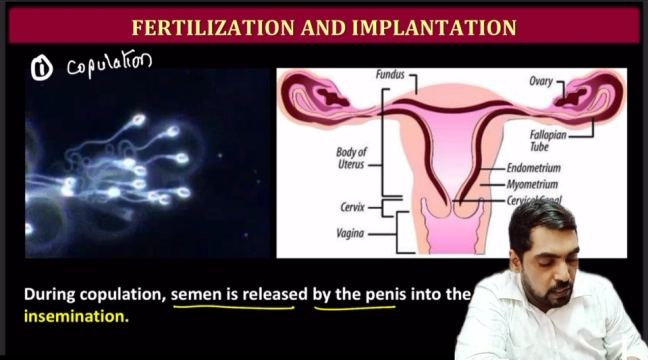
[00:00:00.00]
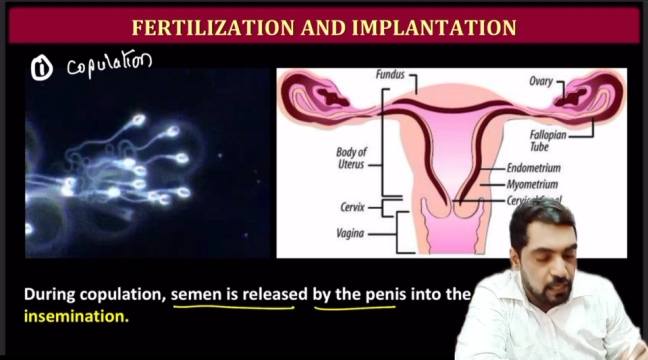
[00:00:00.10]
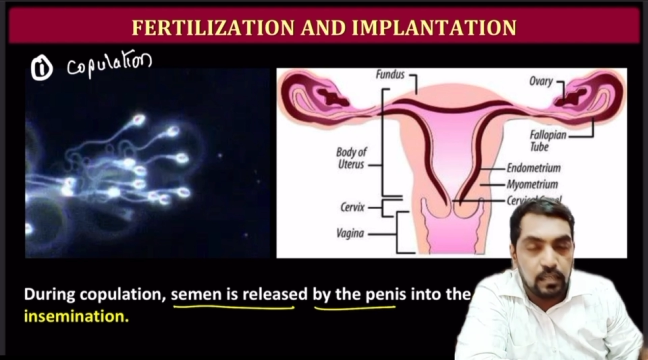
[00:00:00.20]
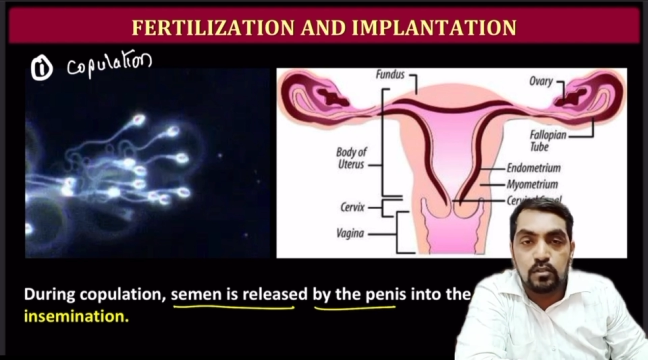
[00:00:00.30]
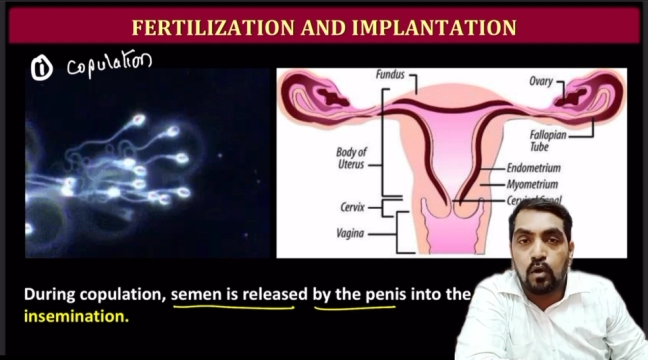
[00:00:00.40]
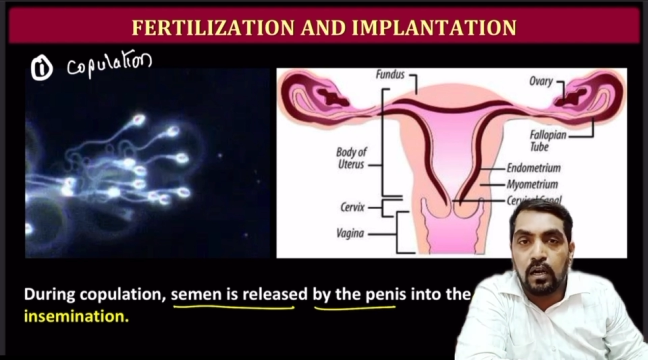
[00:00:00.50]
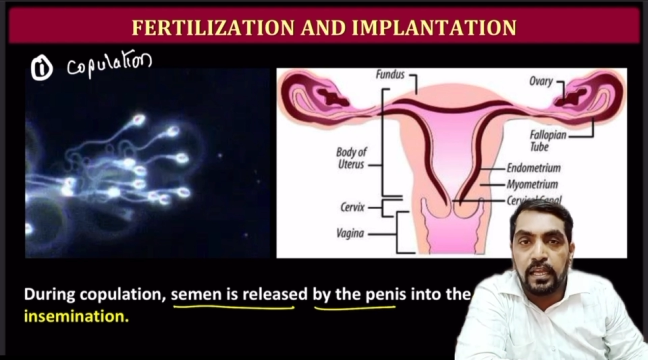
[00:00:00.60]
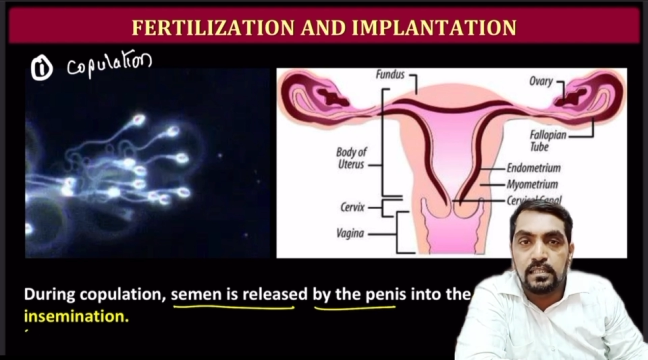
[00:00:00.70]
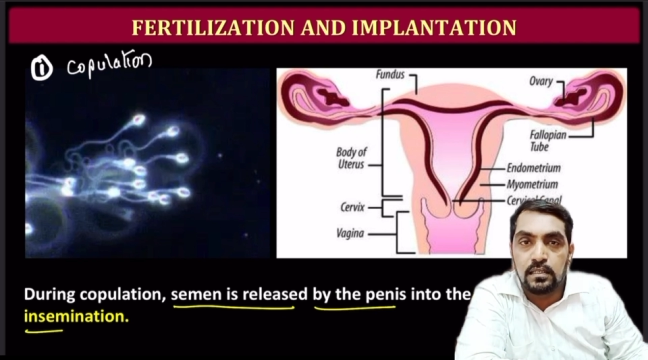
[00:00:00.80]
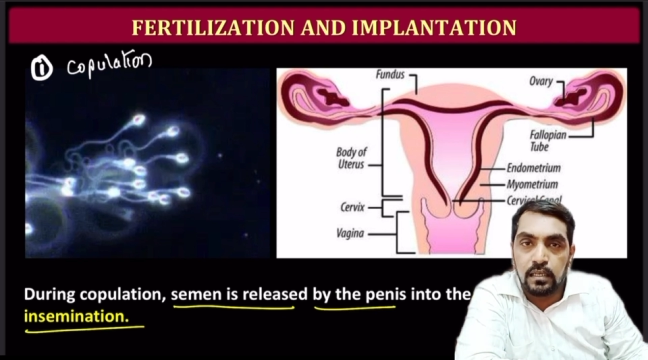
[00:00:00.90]
and it is called
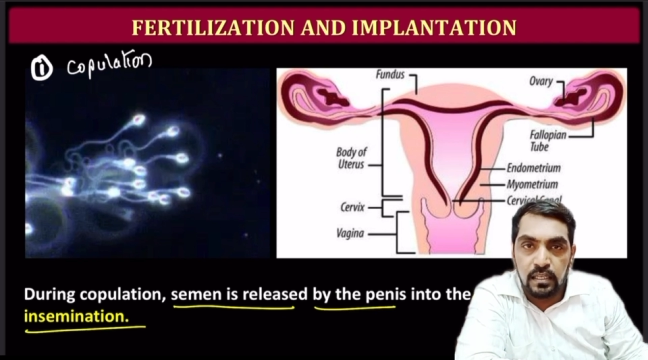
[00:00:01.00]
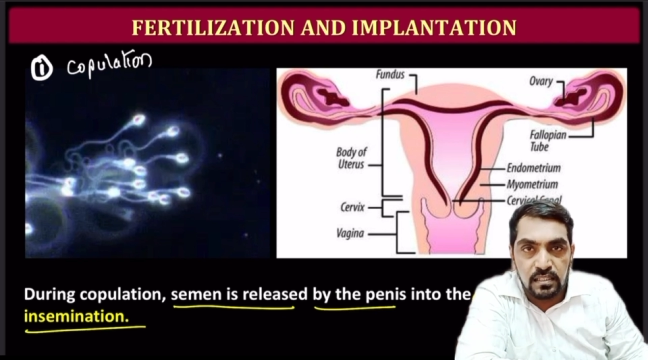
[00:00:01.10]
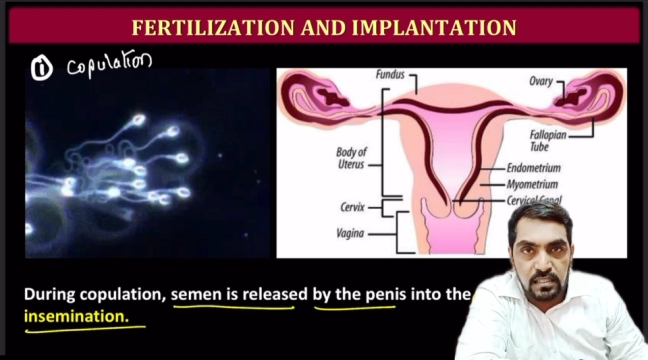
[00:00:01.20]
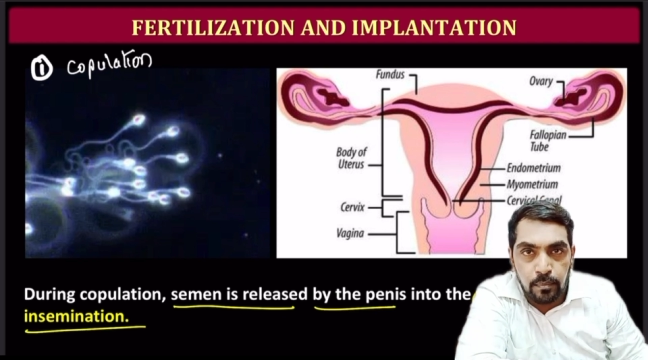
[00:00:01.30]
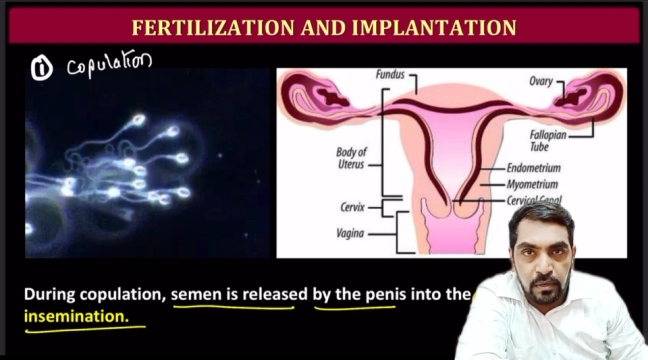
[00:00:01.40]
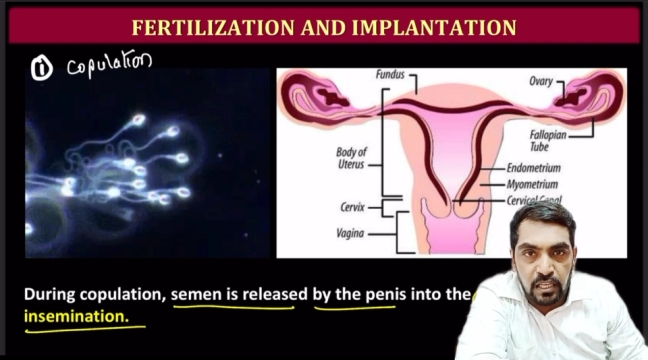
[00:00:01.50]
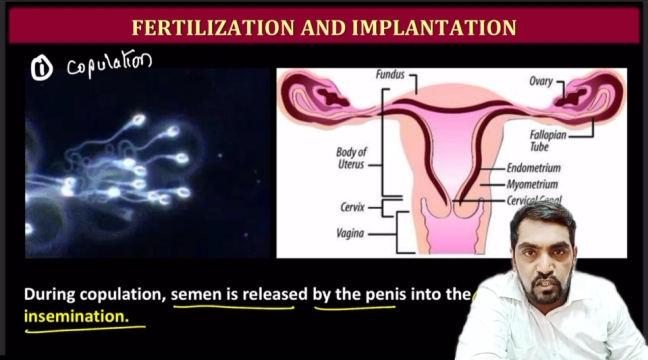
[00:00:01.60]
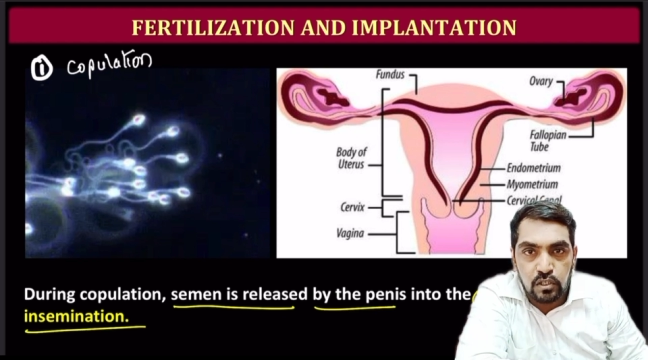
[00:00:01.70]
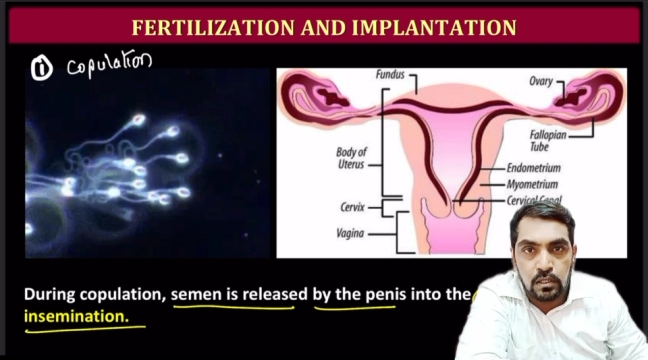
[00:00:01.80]
as insemination.